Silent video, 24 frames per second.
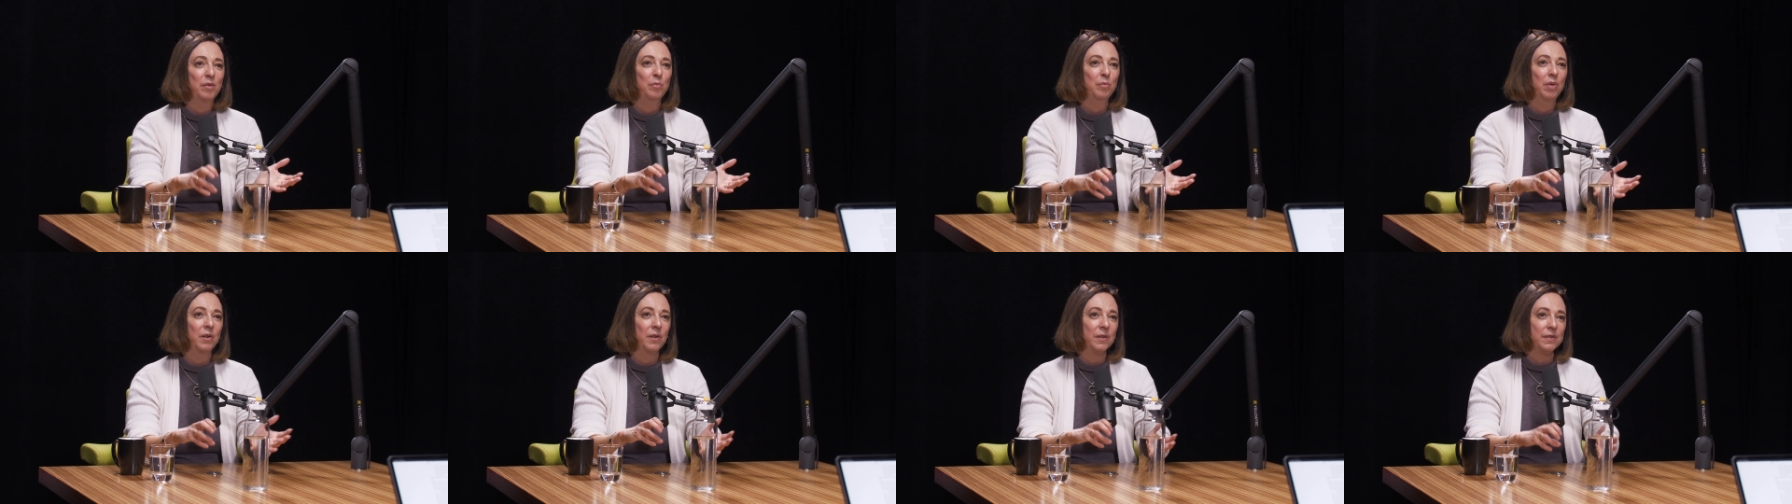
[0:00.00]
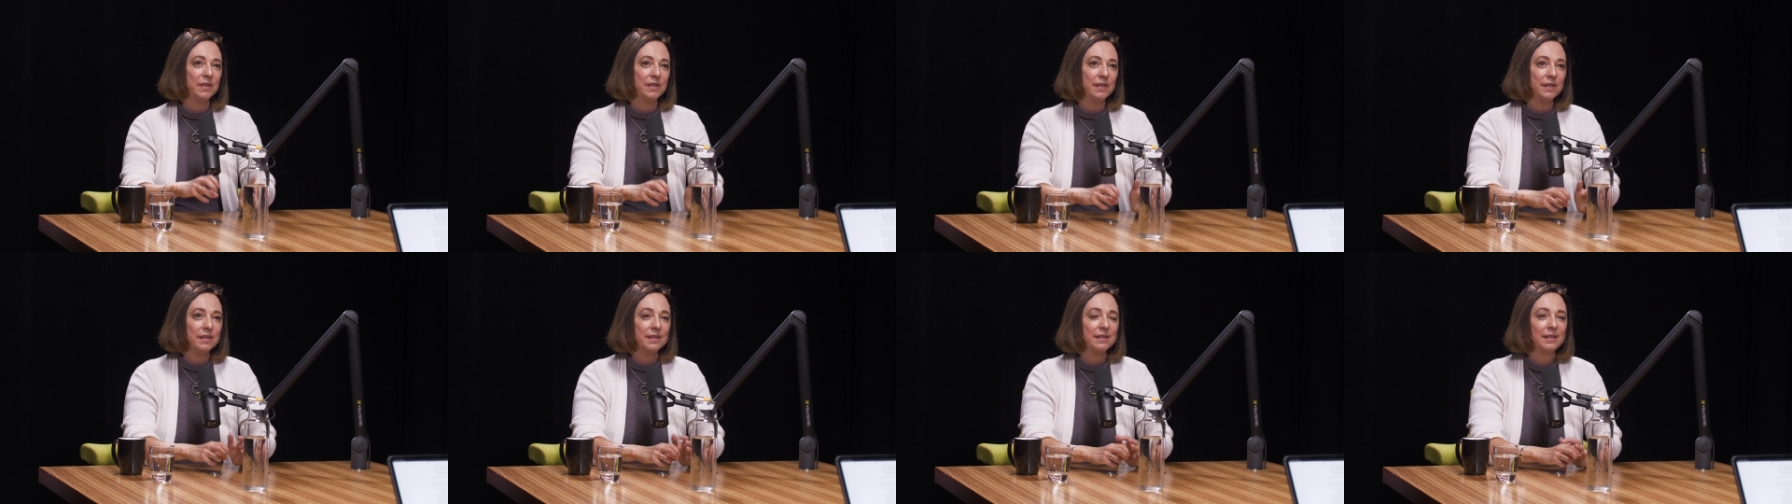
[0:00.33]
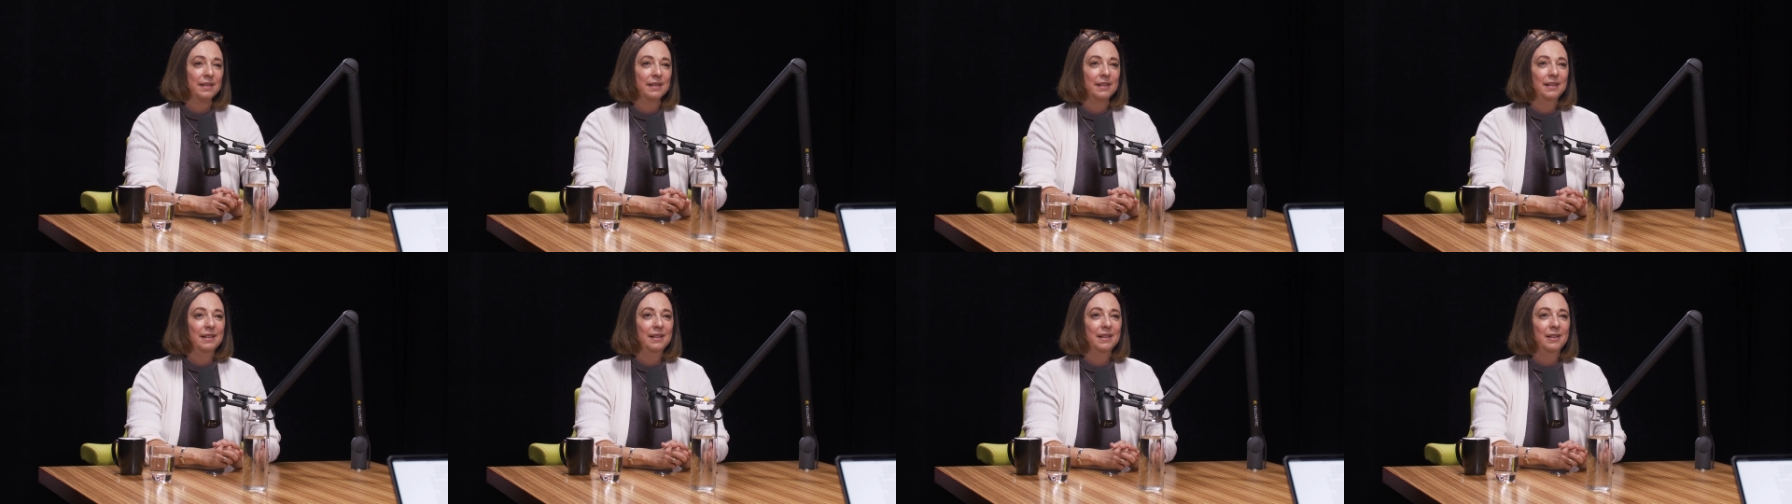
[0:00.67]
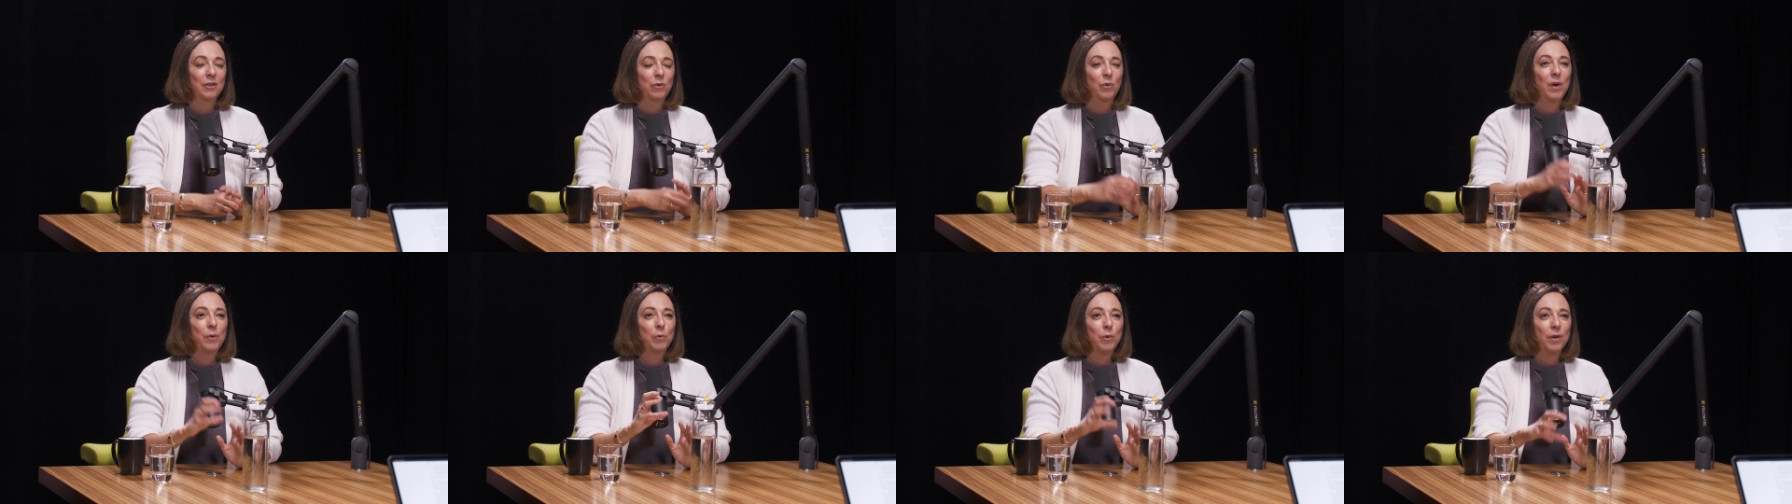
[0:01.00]
impulses.
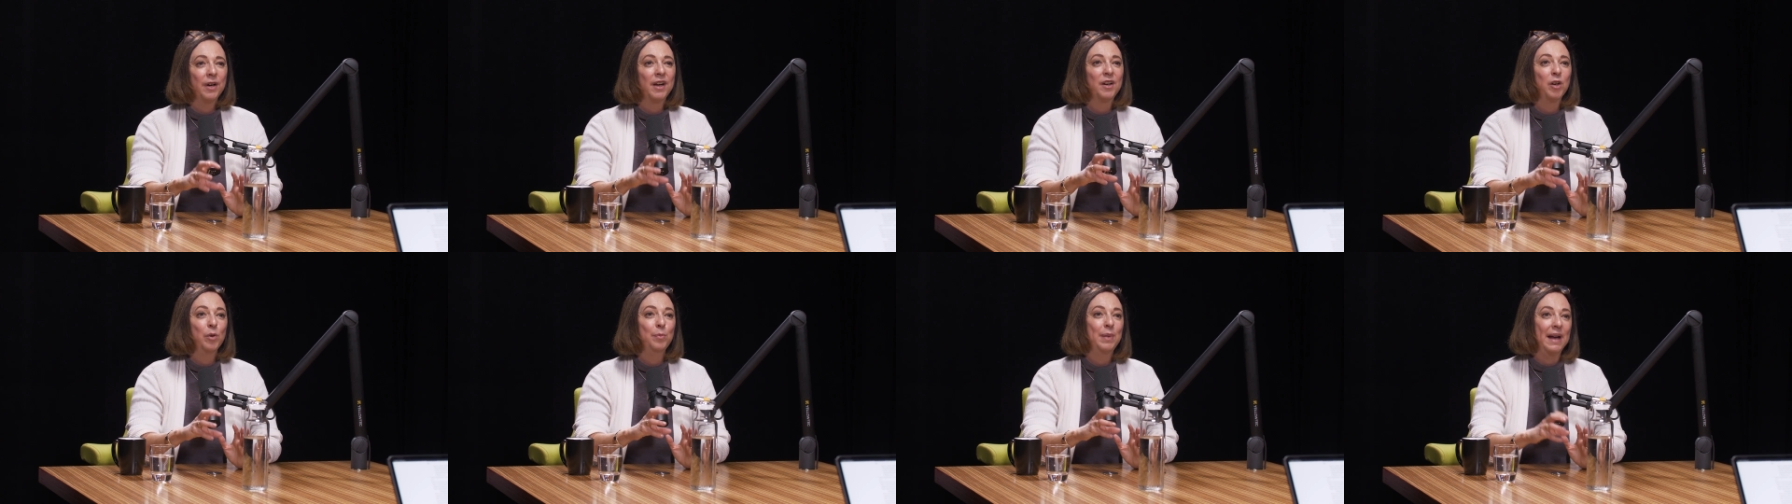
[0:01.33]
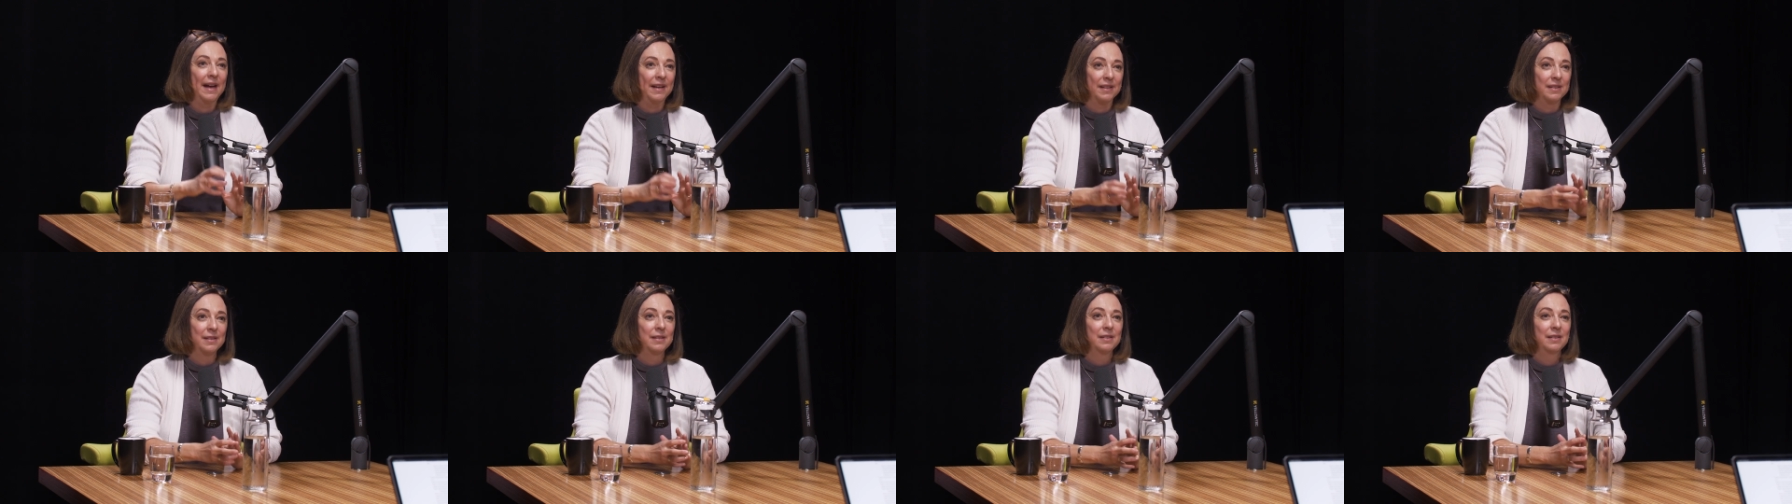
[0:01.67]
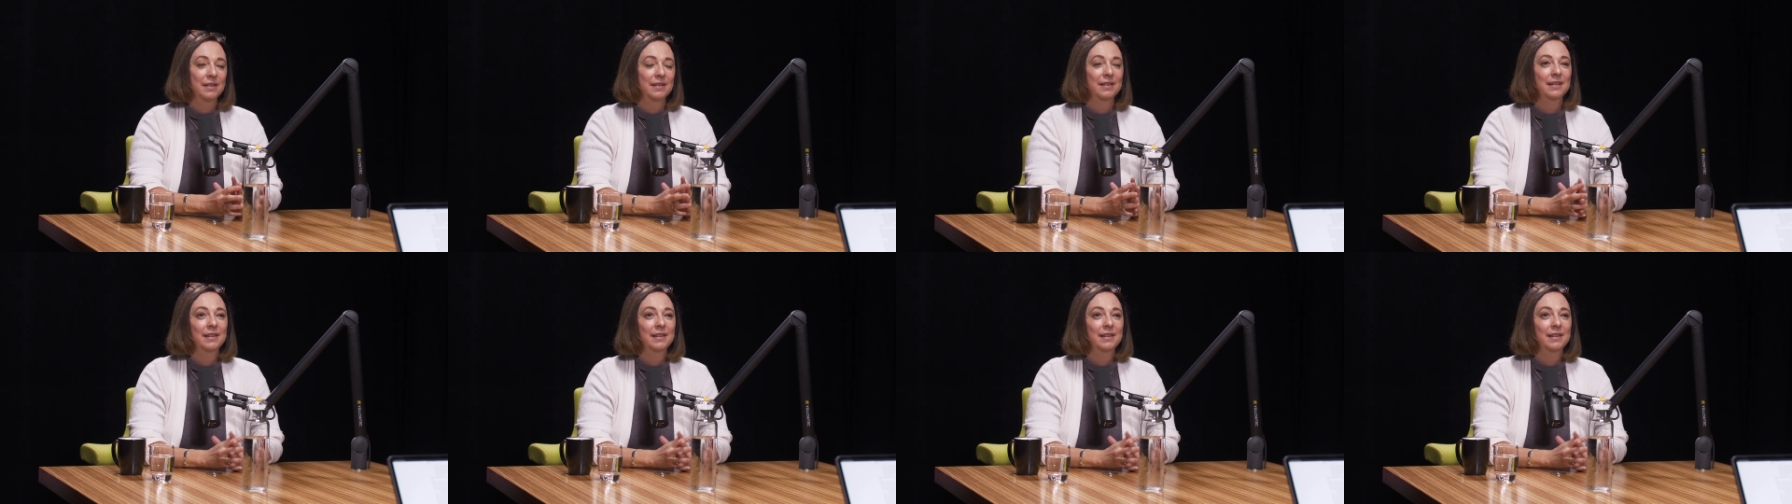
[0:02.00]
Yeah, when we're said, at our best.